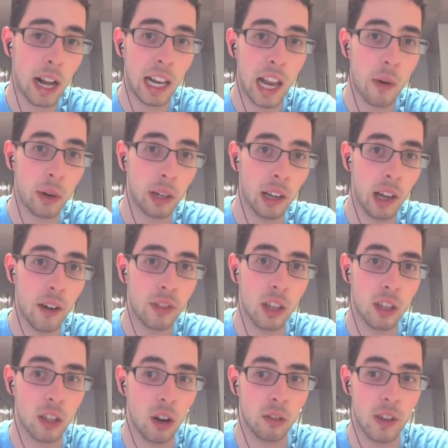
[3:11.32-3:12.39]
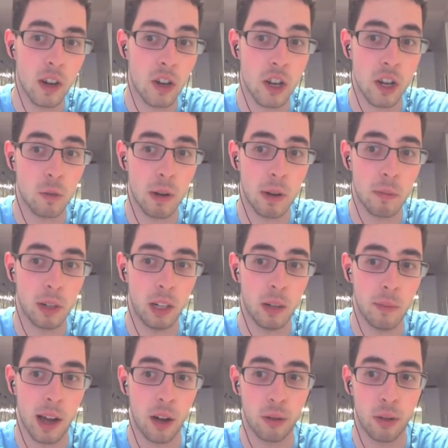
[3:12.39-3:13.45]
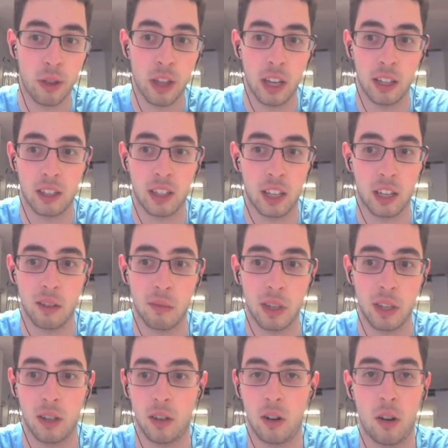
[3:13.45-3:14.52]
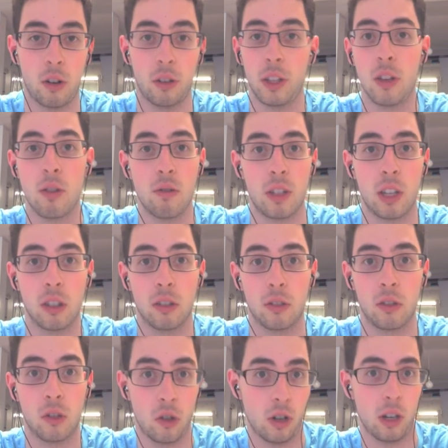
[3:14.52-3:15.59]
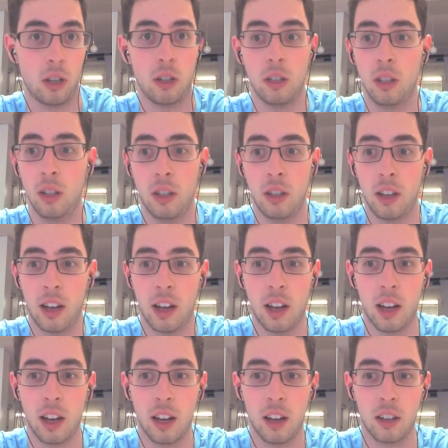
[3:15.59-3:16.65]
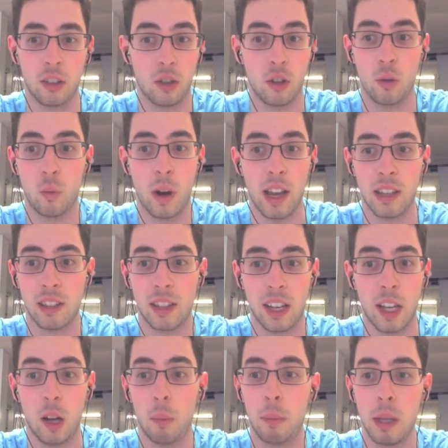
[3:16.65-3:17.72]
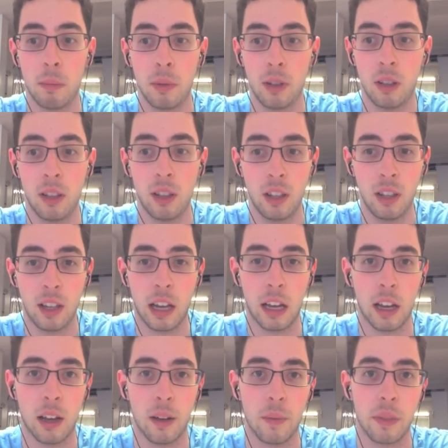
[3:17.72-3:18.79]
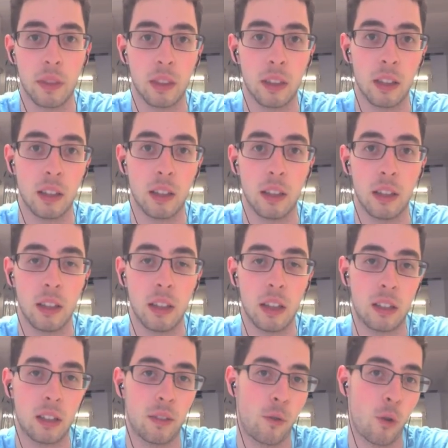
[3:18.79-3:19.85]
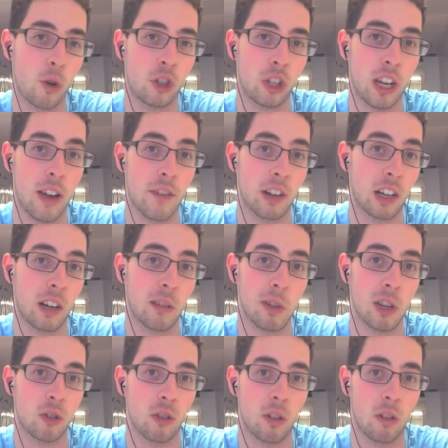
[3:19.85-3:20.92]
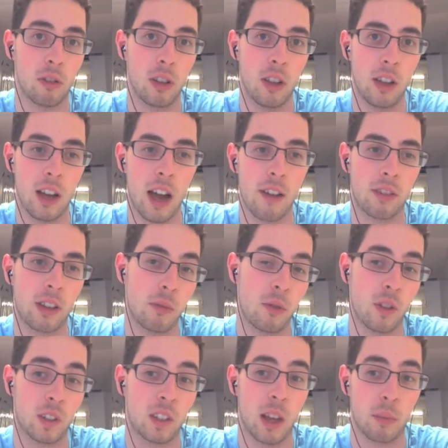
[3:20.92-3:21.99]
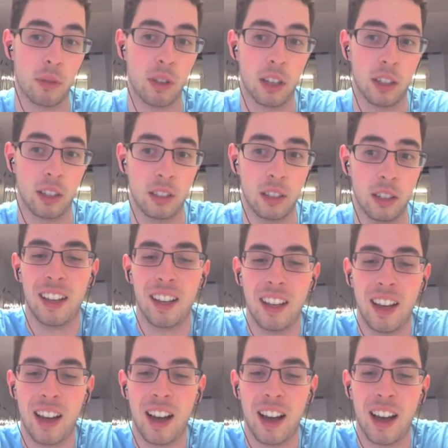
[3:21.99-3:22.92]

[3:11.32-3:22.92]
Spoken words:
While I would love to only teach people about things that can be only used in good ways that help people, it's unfortunately never going to be true. I've come to accept this.